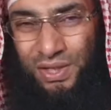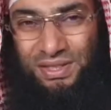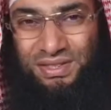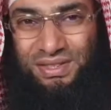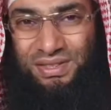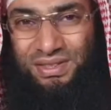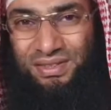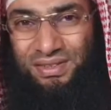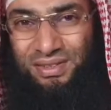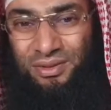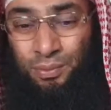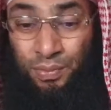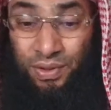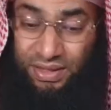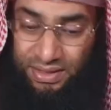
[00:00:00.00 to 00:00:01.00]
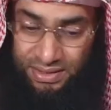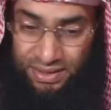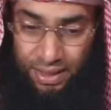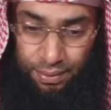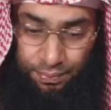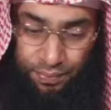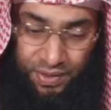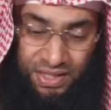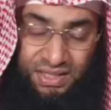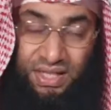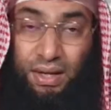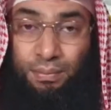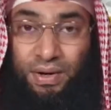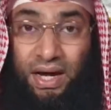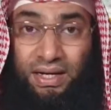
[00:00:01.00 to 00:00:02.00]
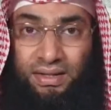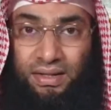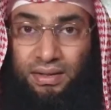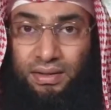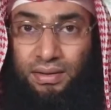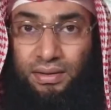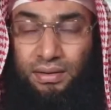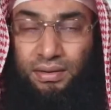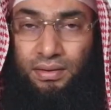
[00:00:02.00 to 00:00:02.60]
ways. But the same writing.